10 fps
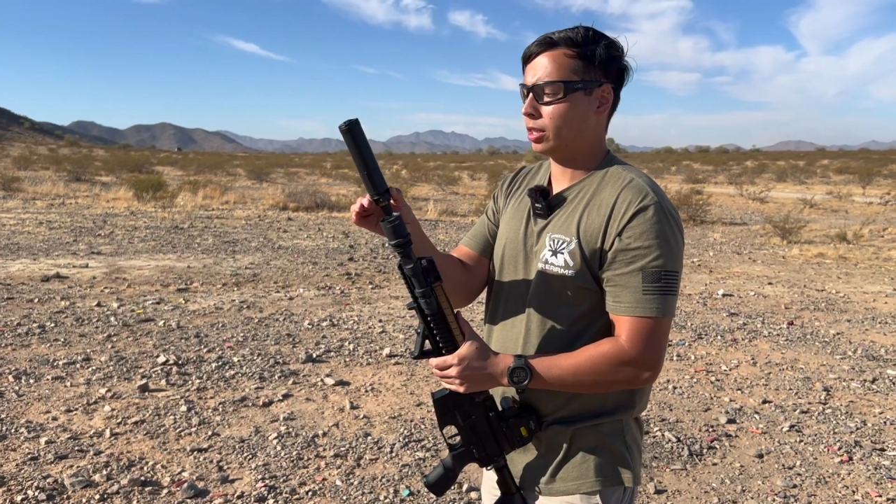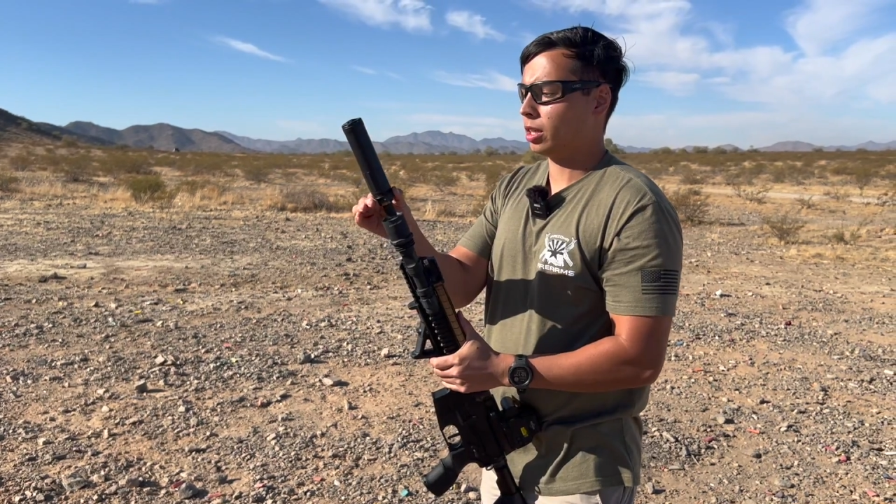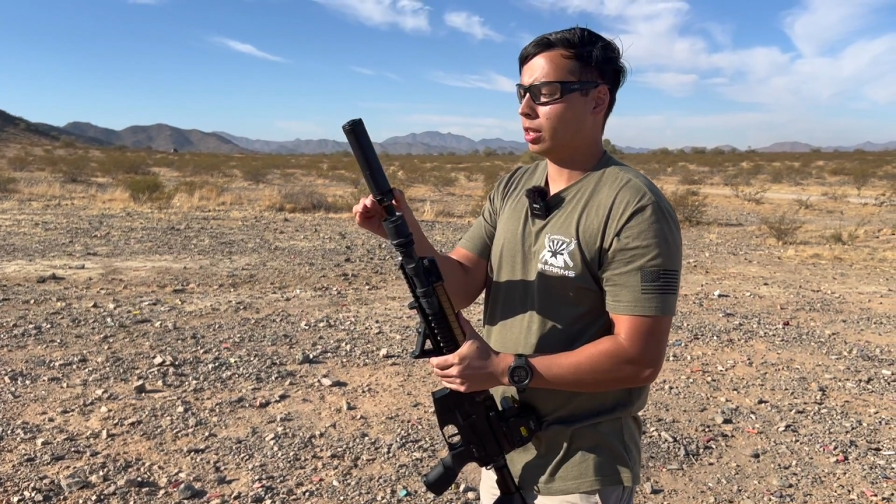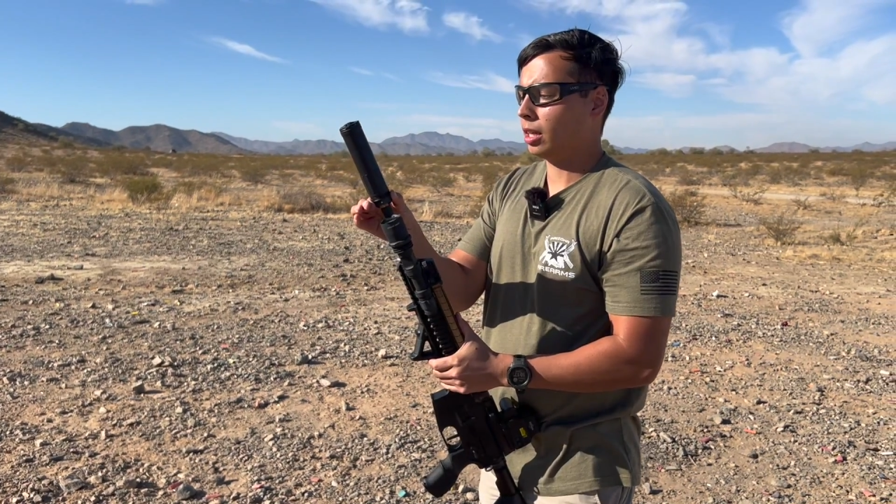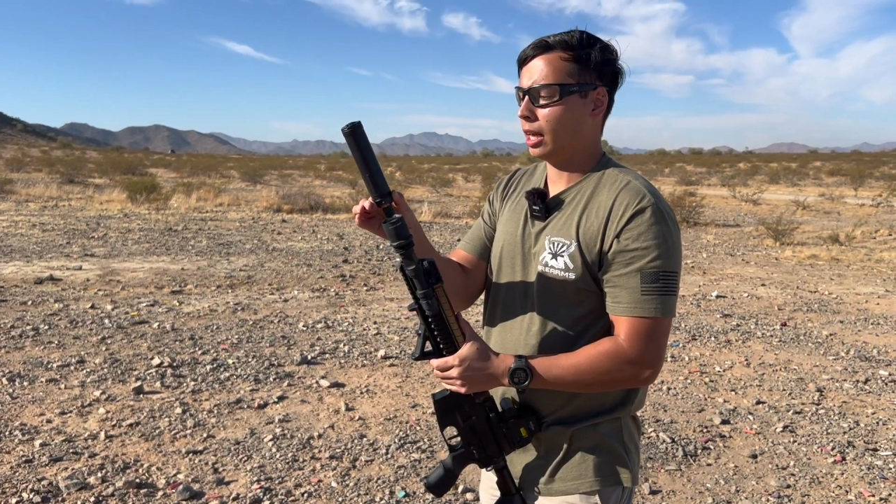
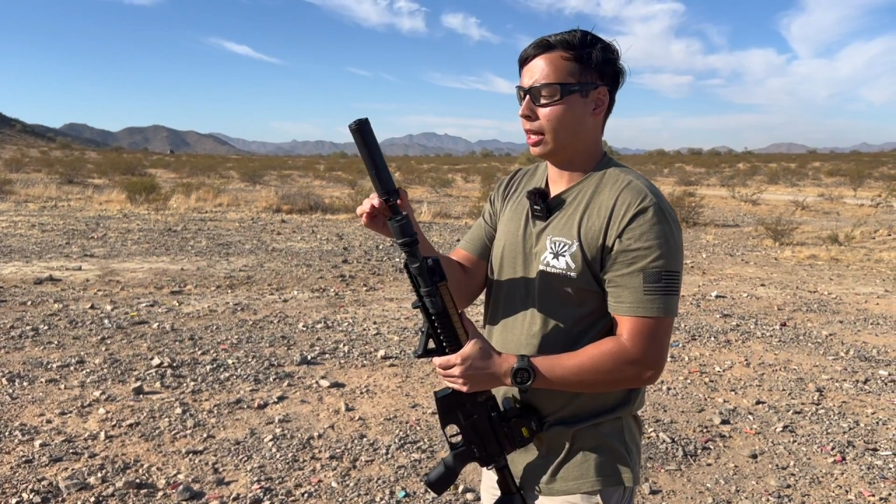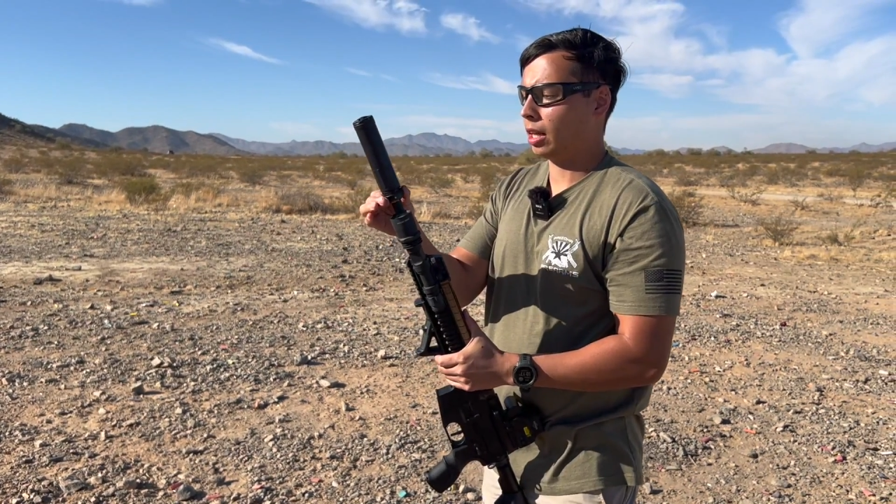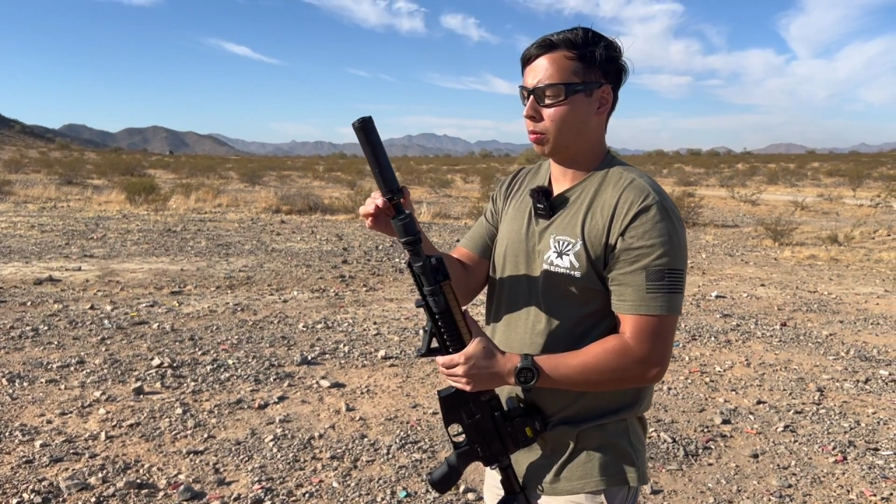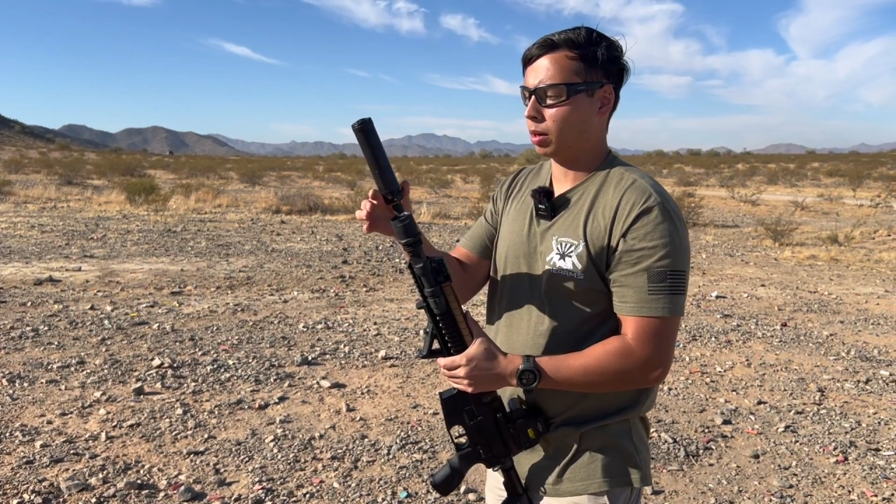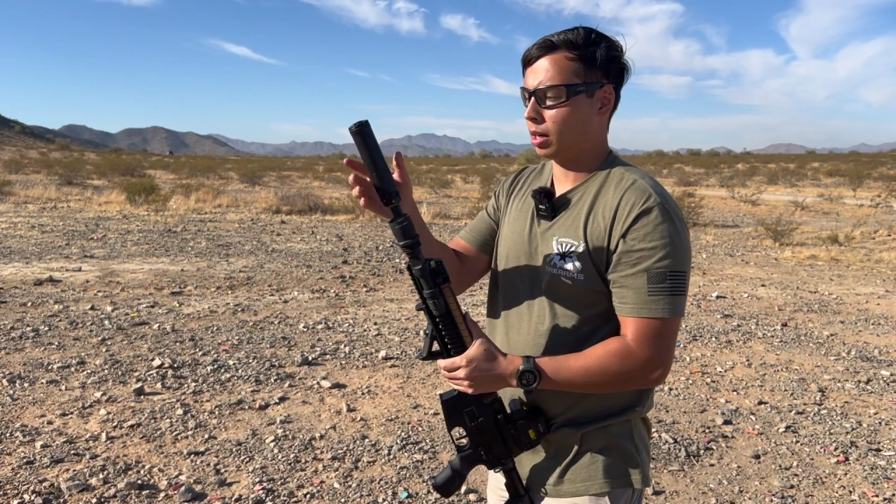on, and
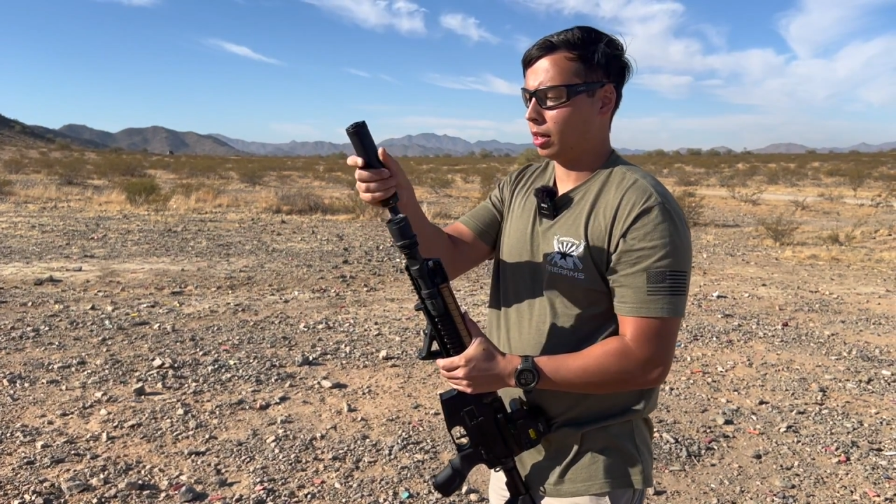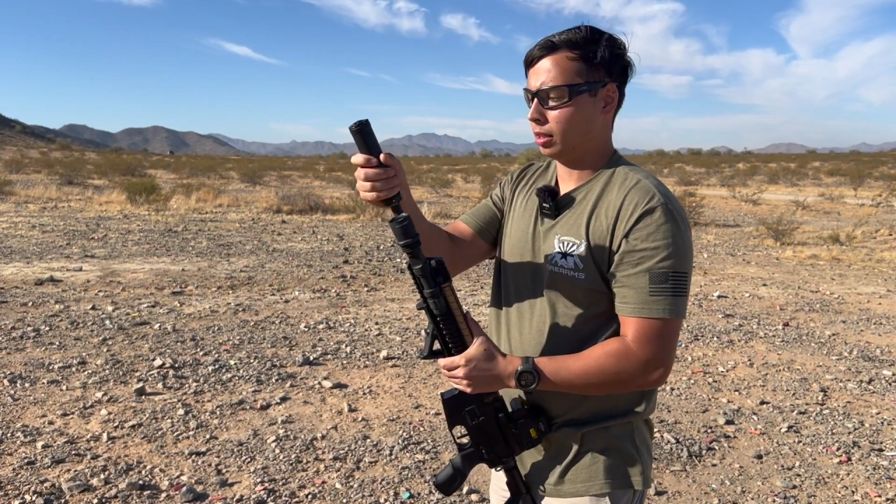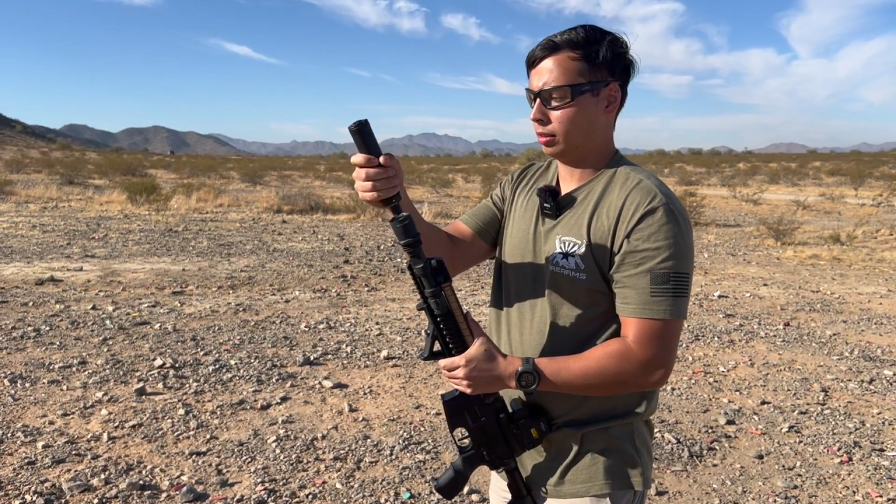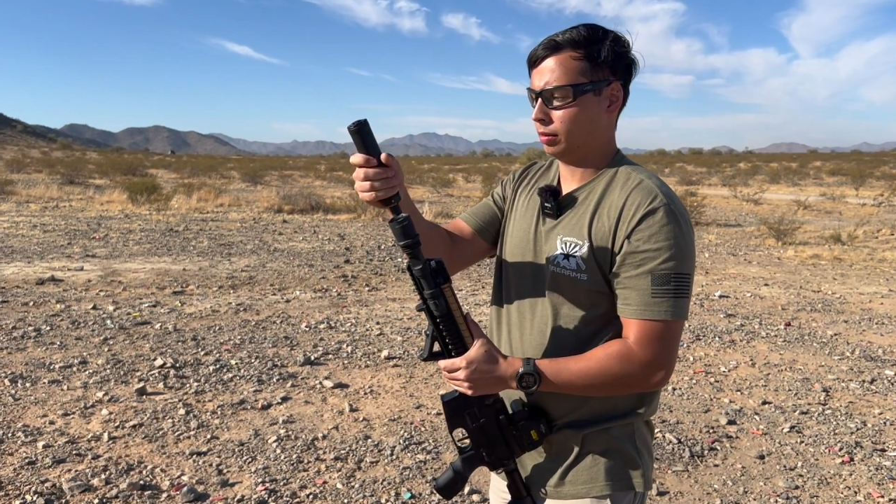then we're gonna